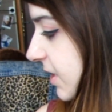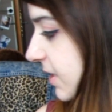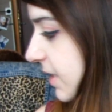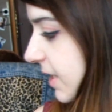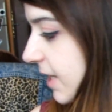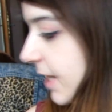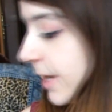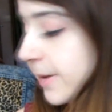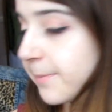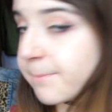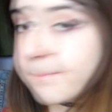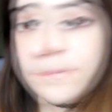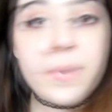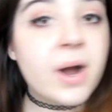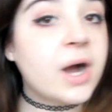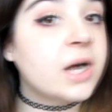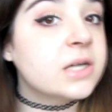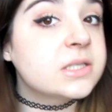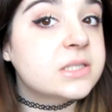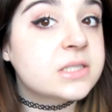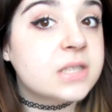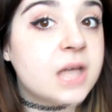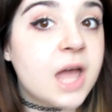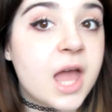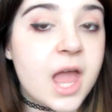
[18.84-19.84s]
that I
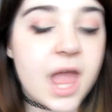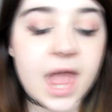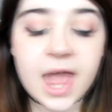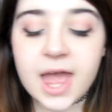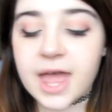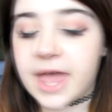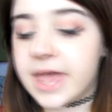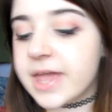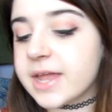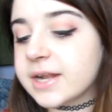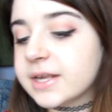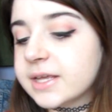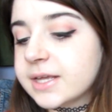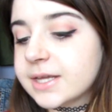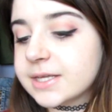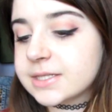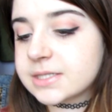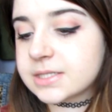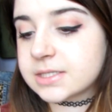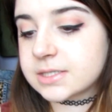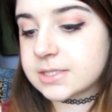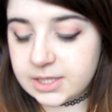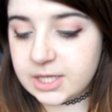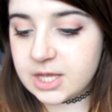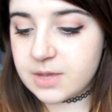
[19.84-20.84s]
bought, and
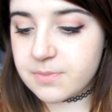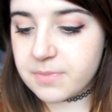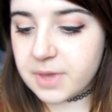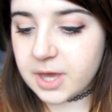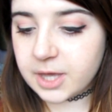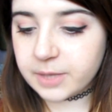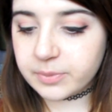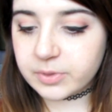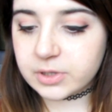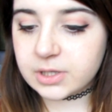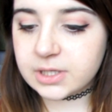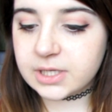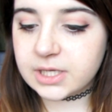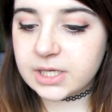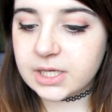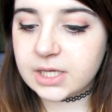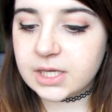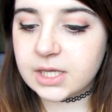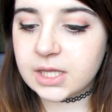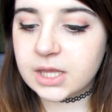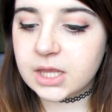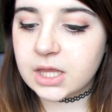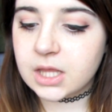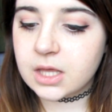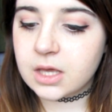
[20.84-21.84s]
it's the
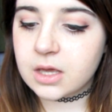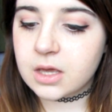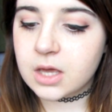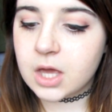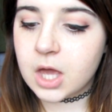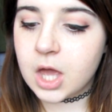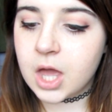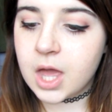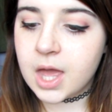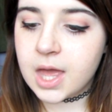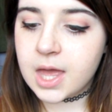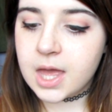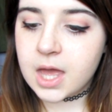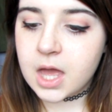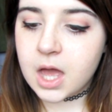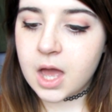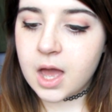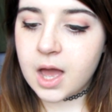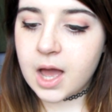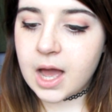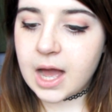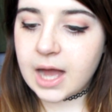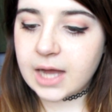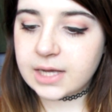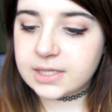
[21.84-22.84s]
Maybelline
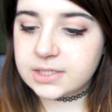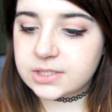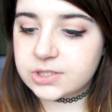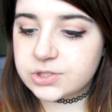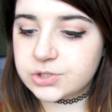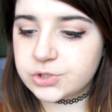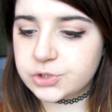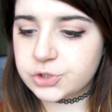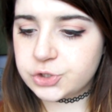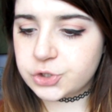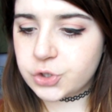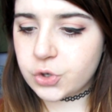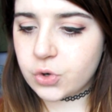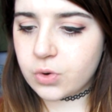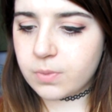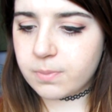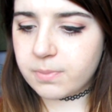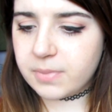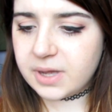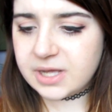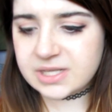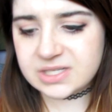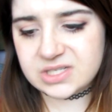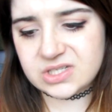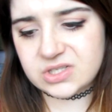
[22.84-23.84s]
Eye Studio
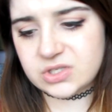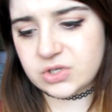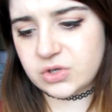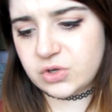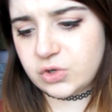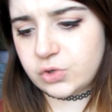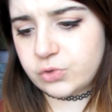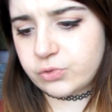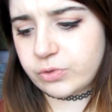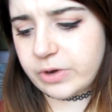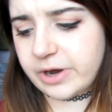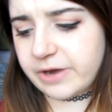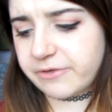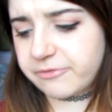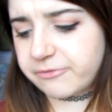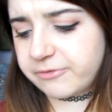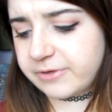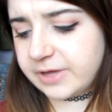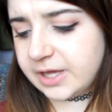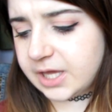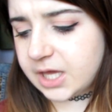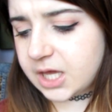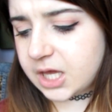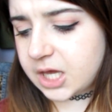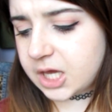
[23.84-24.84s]
Master
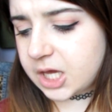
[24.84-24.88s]
Graphic